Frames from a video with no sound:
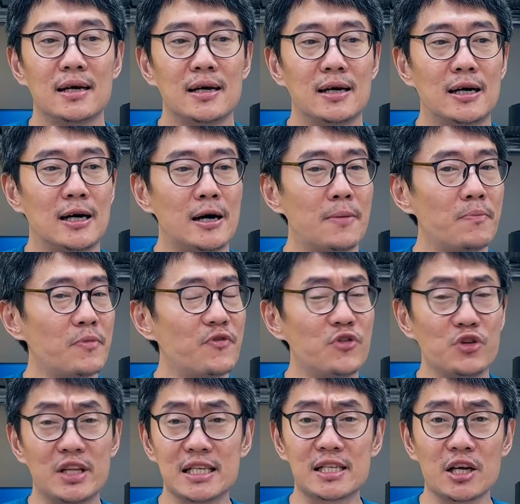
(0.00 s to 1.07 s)
If
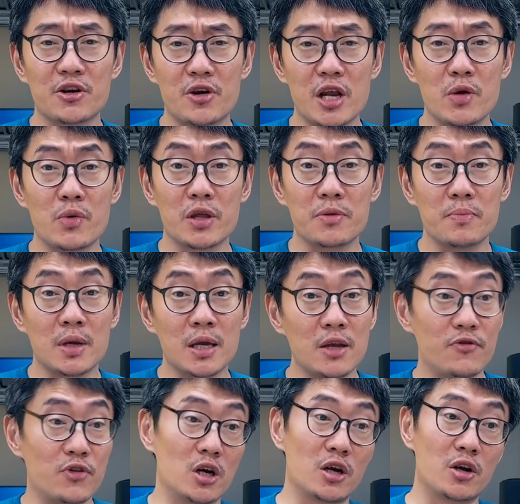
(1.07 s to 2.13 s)
you disagree with me,
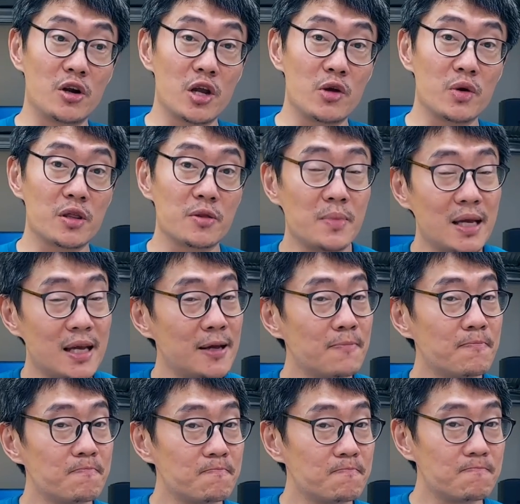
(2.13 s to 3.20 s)
if you agree with me,
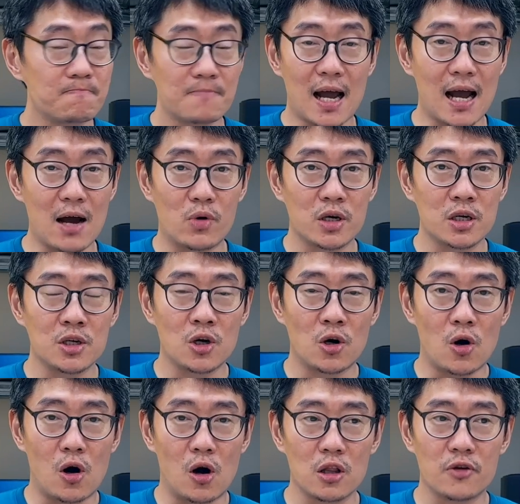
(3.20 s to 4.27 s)
I want to know
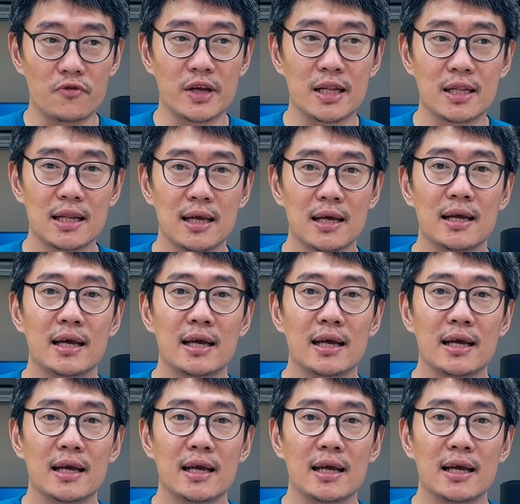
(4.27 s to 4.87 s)
all of it.